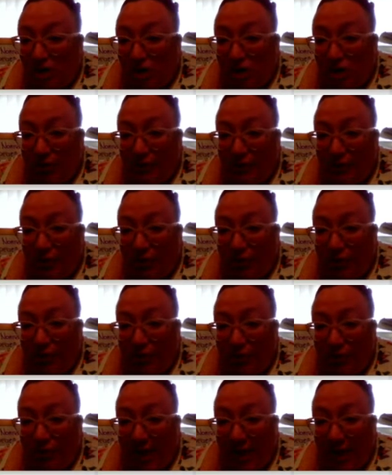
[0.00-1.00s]
food
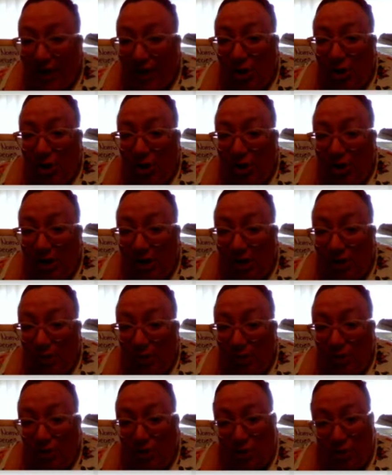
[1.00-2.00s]
and cooking oil
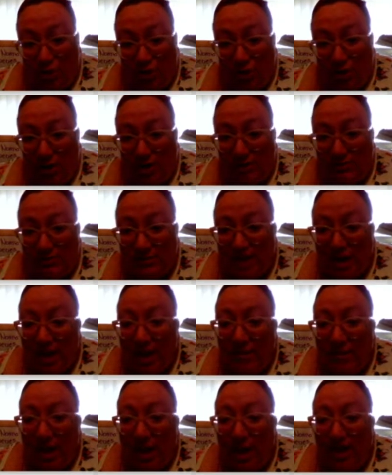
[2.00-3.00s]
source and
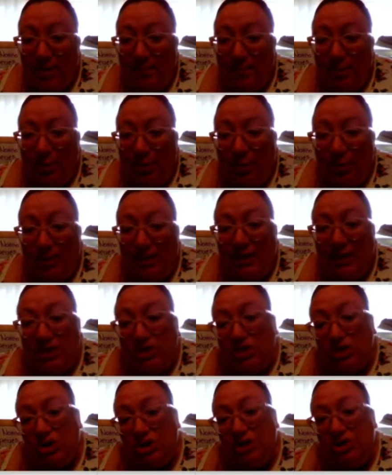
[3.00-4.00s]
important
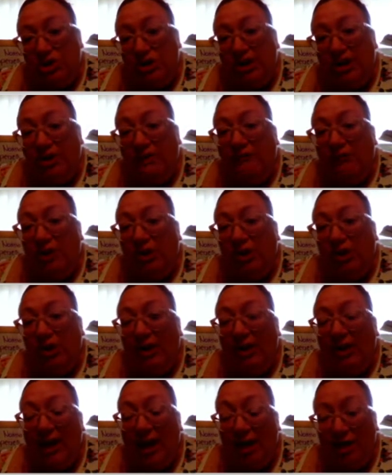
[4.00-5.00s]
industry for
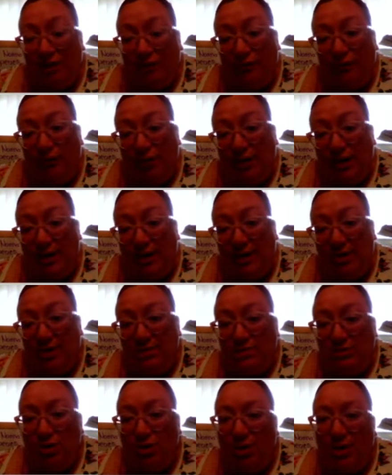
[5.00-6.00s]
California. So
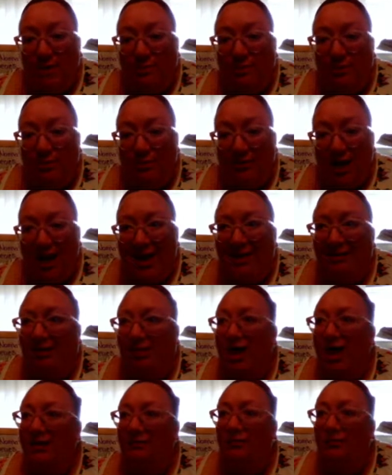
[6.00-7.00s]
they provide a lot of
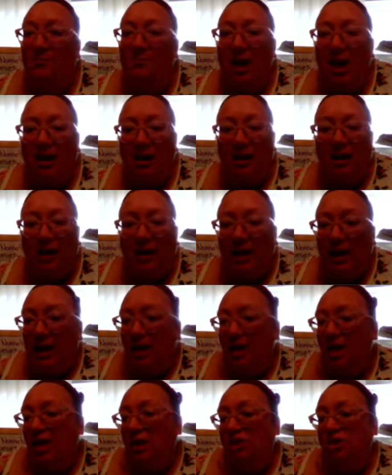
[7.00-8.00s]
money,
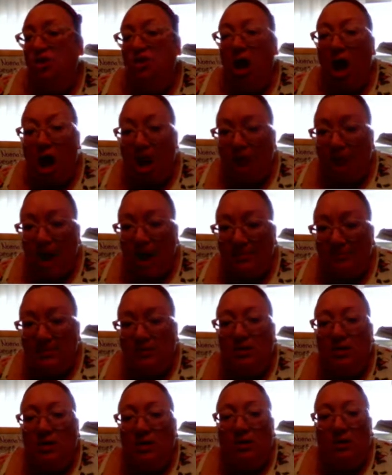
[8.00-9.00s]
jobs.
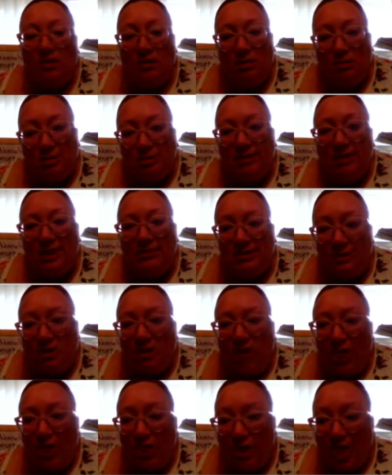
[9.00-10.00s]
That's a good
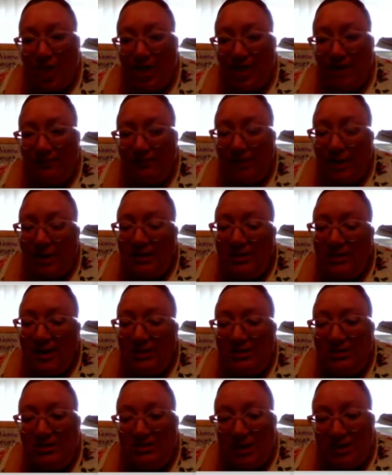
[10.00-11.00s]
thing. Now, it
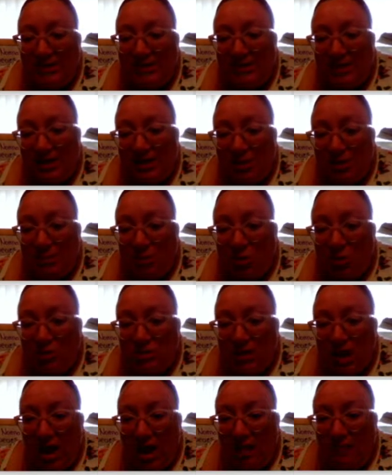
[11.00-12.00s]
does say that most
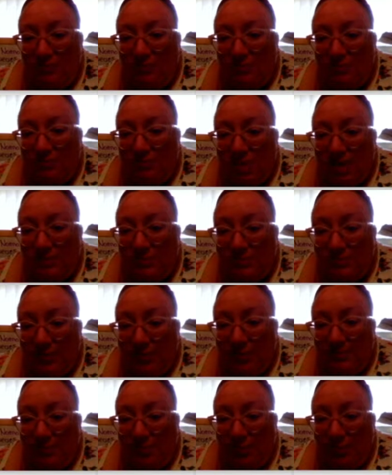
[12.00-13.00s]
olives must be
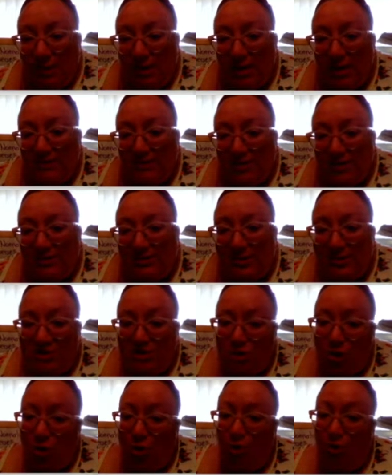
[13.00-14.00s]
imported because they don't
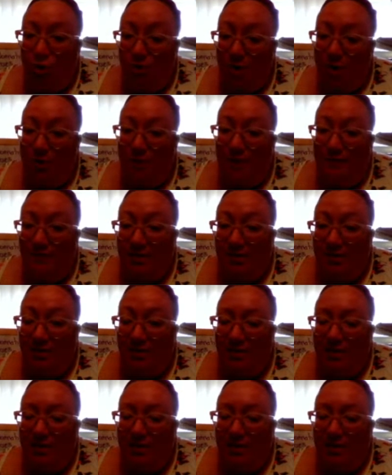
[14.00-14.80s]
grow everywhere.